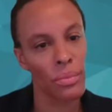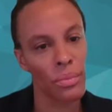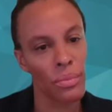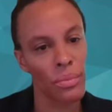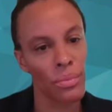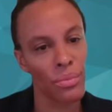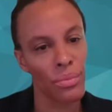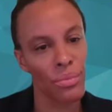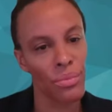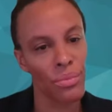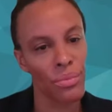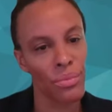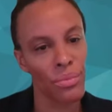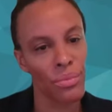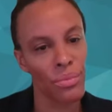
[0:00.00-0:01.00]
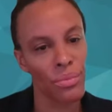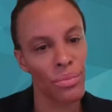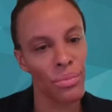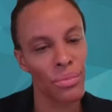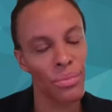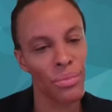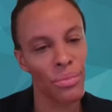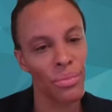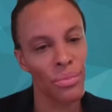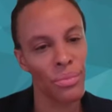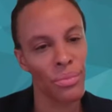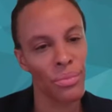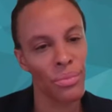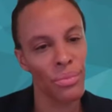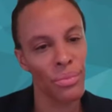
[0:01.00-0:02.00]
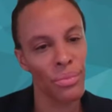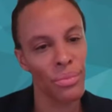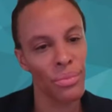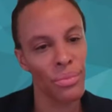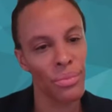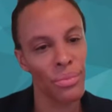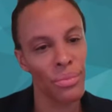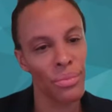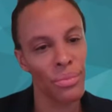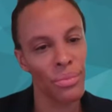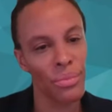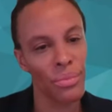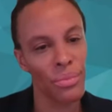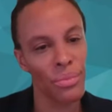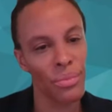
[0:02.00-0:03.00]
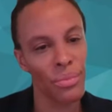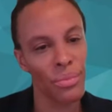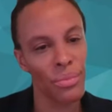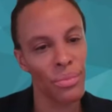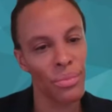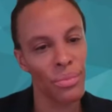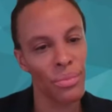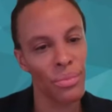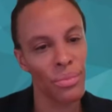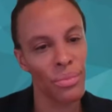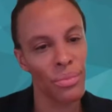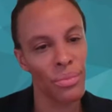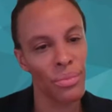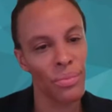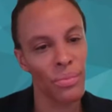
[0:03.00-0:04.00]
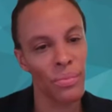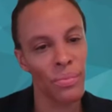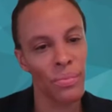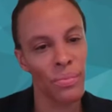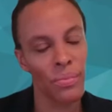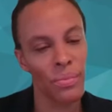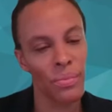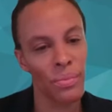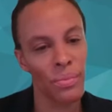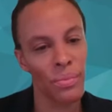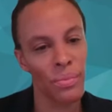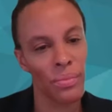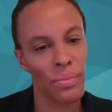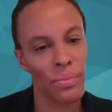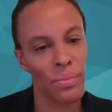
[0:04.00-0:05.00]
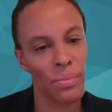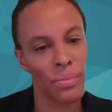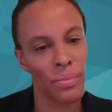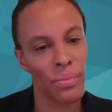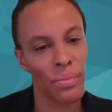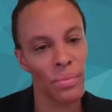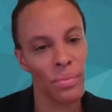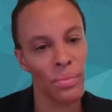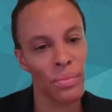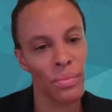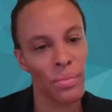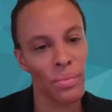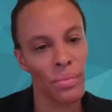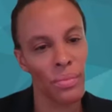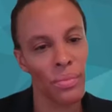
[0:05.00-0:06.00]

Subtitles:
[no speech]